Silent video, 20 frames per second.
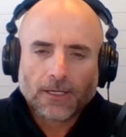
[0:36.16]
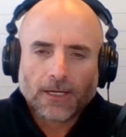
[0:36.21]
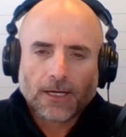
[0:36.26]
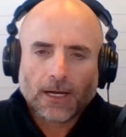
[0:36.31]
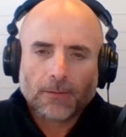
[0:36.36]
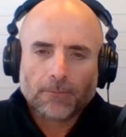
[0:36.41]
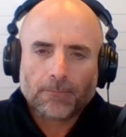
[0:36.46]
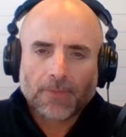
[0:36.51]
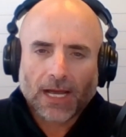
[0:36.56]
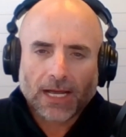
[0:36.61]

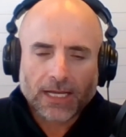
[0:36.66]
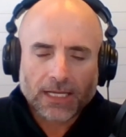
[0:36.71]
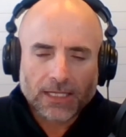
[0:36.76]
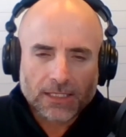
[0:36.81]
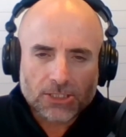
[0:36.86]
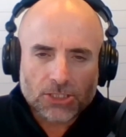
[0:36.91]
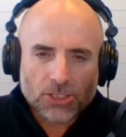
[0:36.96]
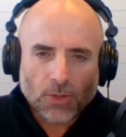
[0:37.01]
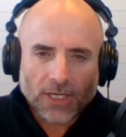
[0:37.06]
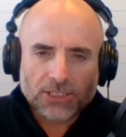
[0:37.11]
I get
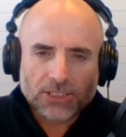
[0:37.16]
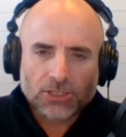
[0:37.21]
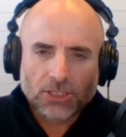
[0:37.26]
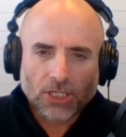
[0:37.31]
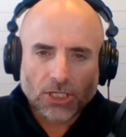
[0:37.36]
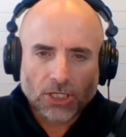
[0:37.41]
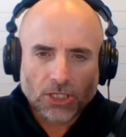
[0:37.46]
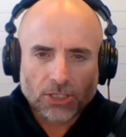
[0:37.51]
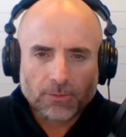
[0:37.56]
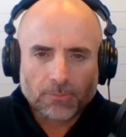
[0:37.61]
this question
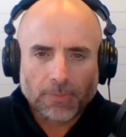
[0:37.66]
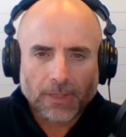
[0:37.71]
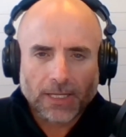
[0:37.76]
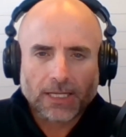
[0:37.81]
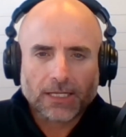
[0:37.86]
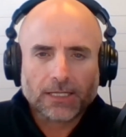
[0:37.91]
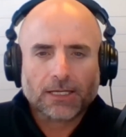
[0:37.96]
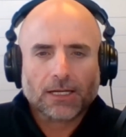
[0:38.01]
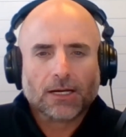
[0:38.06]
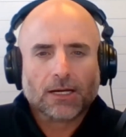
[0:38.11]
a good
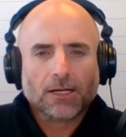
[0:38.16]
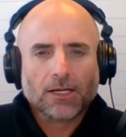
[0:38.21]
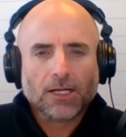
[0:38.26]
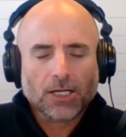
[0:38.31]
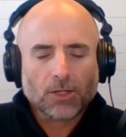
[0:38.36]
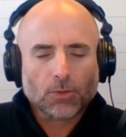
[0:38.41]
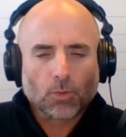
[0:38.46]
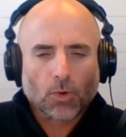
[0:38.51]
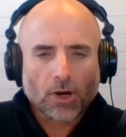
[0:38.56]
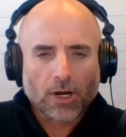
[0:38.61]
bit
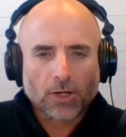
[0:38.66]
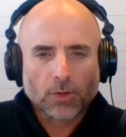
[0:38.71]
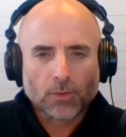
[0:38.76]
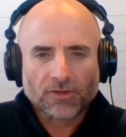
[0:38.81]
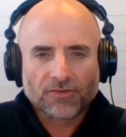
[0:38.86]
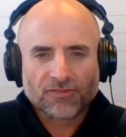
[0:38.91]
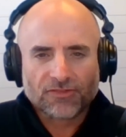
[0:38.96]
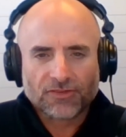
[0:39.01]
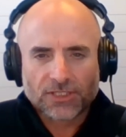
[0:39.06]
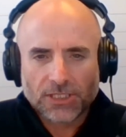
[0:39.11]
in working with
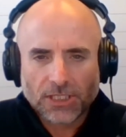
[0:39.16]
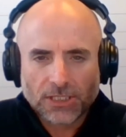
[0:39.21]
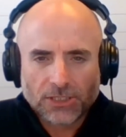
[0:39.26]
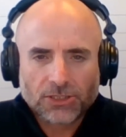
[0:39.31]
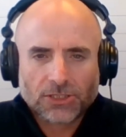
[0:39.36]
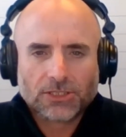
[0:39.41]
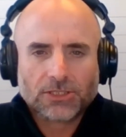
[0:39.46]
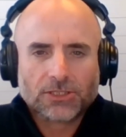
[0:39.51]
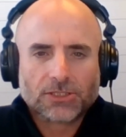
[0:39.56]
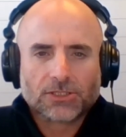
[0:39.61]

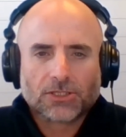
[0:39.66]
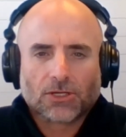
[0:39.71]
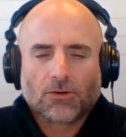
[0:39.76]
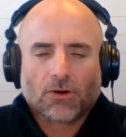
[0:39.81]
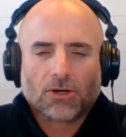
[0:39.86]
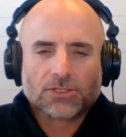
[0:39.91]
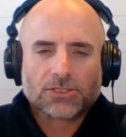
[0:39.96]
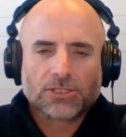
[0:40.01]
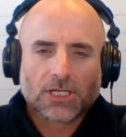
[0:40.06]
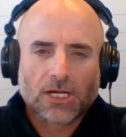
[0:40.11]
physicians
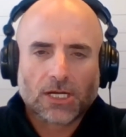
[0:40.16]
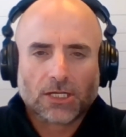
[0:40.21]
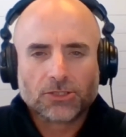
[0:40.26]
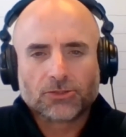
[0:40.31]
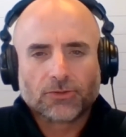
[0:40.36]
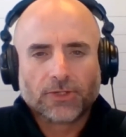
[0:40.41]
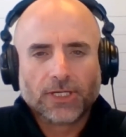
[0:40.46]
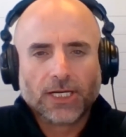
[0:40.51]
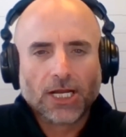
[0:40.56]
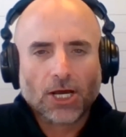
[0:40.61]
across the
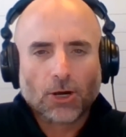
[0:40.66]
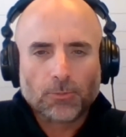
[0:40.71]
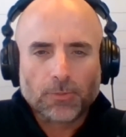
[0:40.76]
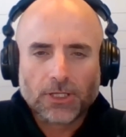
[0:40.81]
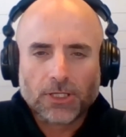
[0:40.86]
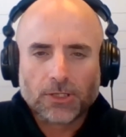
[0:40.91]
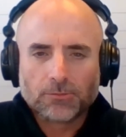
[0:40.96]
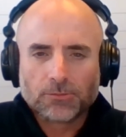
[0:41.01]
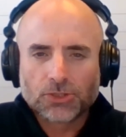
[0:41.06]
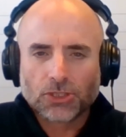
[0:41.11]
country and helping
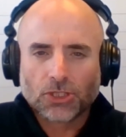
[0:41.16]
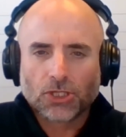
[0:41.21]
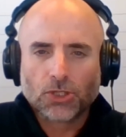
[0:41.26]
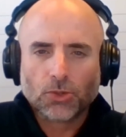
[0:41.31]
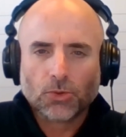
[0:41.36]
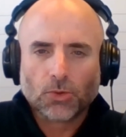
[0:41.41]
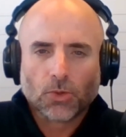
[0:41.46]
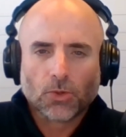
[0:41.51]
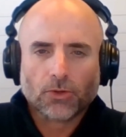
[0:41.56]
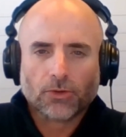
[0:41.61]
them
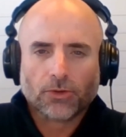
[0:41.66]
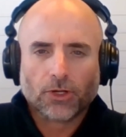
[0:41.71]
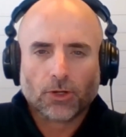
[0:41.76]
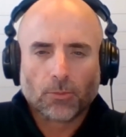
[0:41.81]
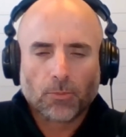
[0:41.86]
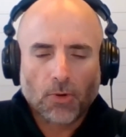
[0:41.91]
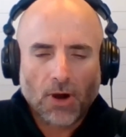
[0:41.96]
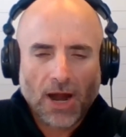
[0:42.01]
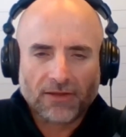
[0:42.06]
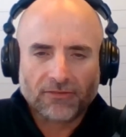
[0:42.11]
secure their
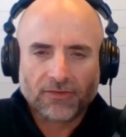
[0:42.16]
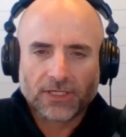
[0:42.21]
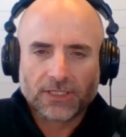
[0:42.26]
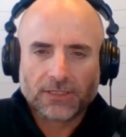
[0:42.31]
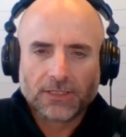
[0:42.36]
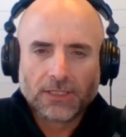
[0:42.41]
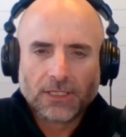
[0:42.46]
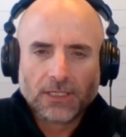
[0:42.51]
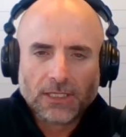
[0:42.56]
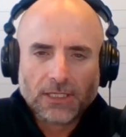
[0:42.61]
private
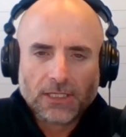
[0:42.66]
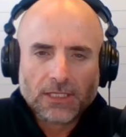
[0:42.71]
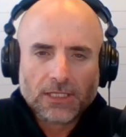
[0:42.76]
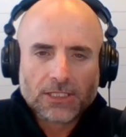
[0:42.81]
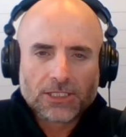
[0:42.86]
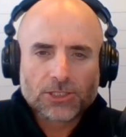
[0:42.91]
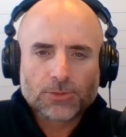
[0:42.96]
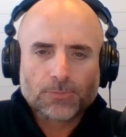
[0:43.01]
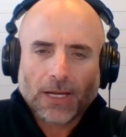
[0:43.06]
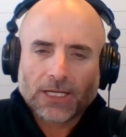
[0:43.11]

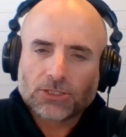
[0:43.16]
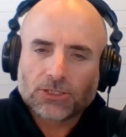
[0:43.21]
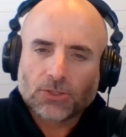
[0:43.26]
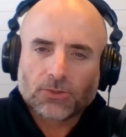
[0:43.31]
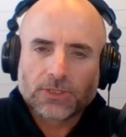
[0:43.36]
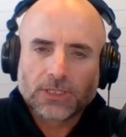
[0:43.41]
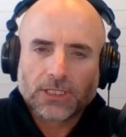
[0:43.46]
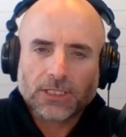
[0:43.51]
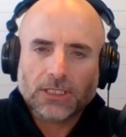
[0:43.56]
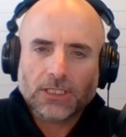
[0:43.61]

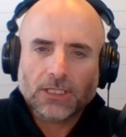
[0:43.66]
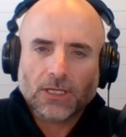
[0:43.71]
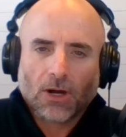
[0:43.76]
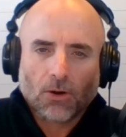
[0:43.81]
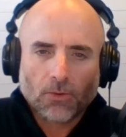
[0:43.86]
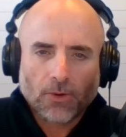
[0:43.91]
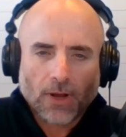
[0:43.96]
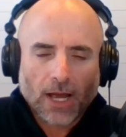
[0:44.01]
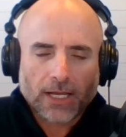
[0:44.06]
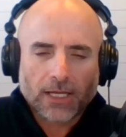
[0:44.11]
specialty
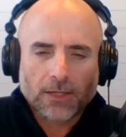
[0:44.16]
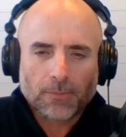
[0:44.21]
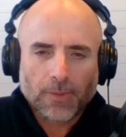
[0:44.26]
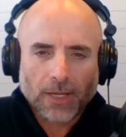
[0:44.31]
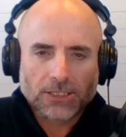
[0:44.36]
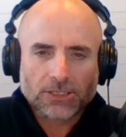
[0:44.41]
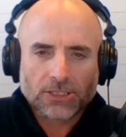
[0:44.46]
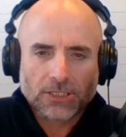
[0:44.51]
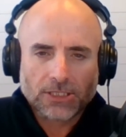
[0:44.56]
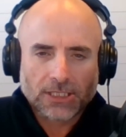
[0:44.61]
on
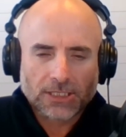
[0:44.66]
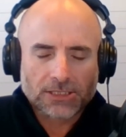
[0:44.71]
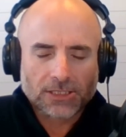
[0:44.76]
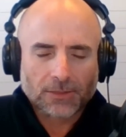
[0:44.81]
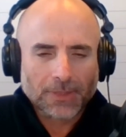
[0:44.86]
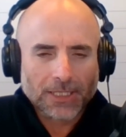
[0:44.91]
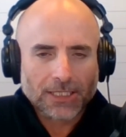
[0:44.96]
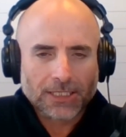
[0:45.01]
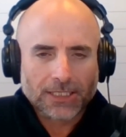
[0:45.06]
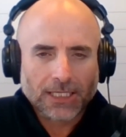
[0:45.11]
occupation
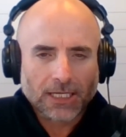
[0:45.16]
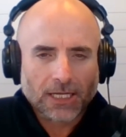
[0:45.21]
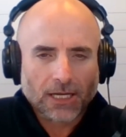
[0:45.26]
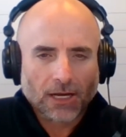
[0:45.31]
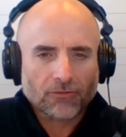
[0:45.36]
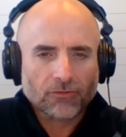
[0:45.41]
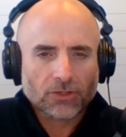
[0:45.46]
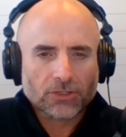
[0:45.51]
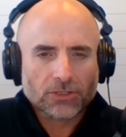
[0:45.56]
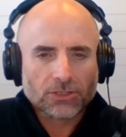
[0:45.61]
disability
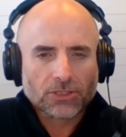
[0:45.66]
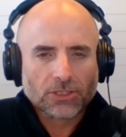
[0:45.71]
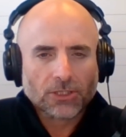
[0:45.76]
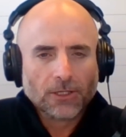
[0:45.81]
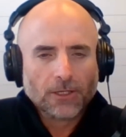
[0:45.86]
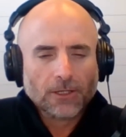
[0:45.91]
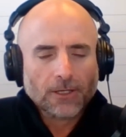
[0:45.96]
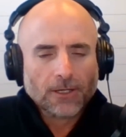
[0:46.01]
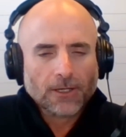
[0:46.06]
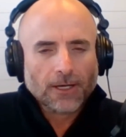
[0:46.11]
coverage.
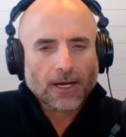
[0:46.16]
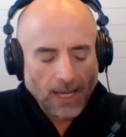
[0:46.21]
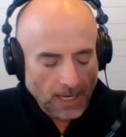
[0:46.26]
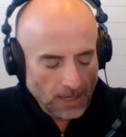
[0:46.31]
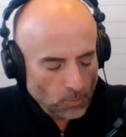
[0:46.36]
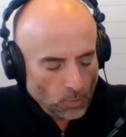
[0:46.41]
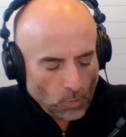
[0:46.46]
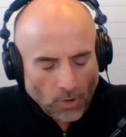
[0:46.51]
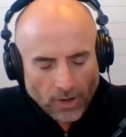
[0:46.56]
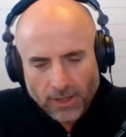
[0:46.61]

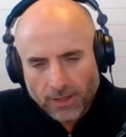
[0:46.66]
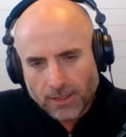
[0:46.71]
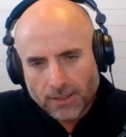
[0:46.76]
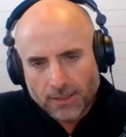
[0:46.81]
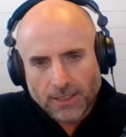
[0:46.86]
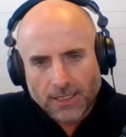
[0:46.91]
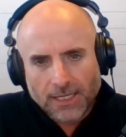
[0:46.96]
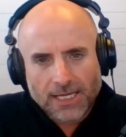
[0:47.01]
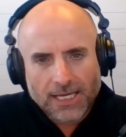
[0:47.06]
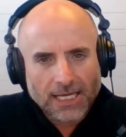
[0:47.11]
And one of
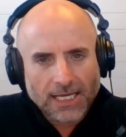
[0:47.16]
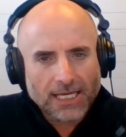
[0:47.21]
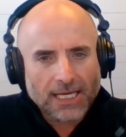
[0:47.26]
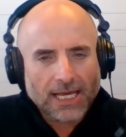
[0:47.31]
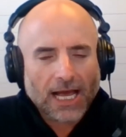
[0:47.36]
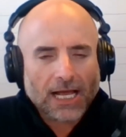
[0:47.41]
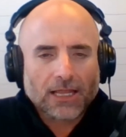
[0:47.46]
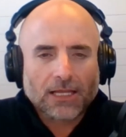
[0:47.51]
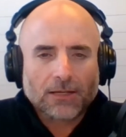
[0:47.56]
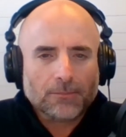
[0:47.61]
the key
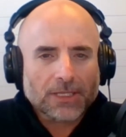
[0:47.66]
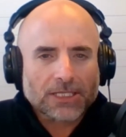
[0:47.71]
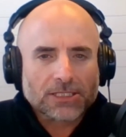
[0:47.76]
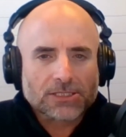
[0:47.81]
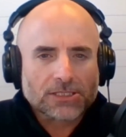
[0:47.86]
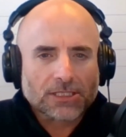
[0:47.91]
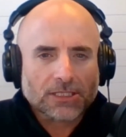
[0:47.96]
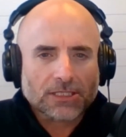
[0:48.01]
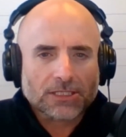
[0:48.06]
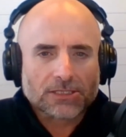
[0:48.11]
elements
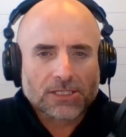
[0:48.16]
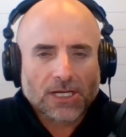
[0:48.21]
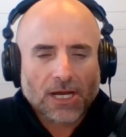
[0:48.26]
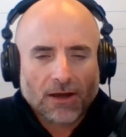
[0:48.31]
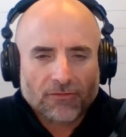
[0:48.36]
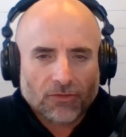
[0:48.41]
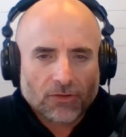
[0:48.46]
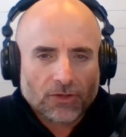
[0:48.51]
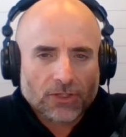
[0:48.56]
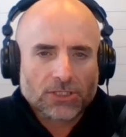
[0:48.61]
to this
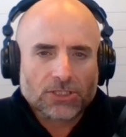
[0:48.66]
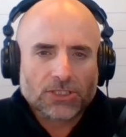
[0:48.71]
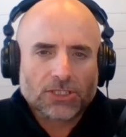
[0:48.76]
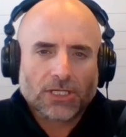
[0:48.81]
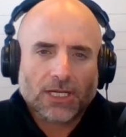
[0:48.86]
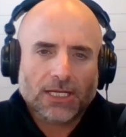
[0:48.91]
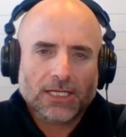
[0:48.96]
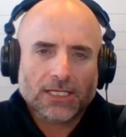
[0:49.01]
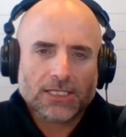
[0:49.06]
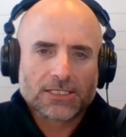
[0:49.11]
coverage
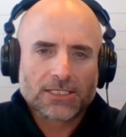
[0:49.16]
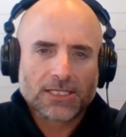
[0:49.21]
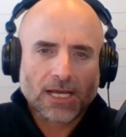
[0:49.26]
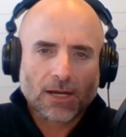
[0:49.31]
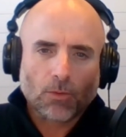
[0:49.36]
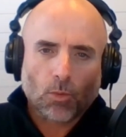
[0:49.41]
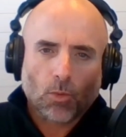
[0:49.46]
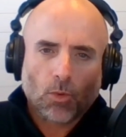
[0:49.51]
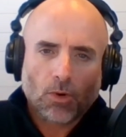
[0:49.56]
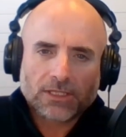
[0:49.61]
is
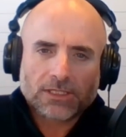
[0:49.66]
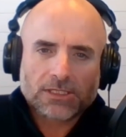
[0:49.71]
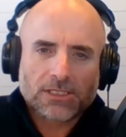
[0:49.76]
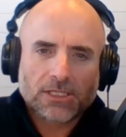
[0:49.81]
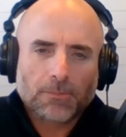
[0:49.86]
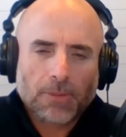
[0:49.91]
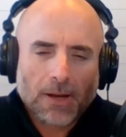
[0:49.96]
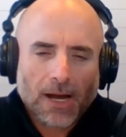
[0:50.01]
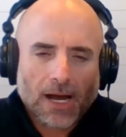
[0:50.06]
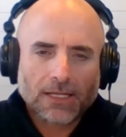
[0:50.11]
that once
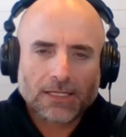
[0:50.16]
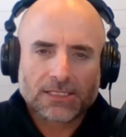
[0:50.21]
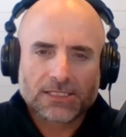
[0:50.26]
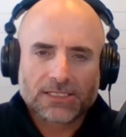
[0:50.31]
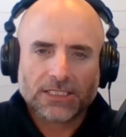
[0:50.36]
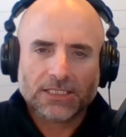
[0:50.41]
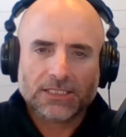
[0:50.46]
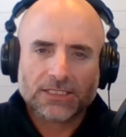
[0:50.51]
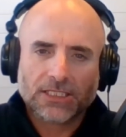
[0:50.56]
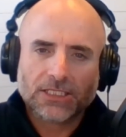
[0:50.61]
the
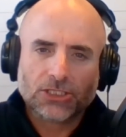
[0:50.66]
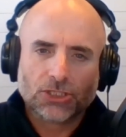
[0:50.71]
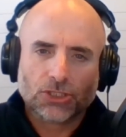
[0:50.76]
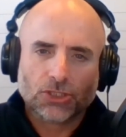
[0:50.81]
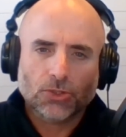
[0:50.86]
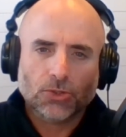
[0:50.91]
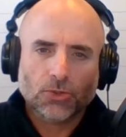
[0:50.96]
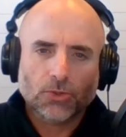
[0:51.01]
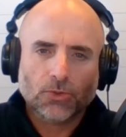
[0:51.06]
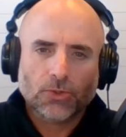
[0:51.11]
policy is
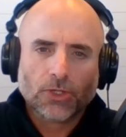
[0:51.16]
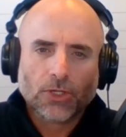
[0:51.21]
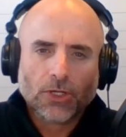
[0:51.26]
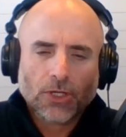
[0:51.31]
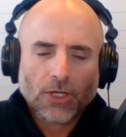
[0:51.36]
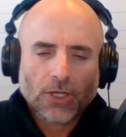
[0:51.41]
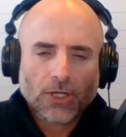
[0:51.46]
issued,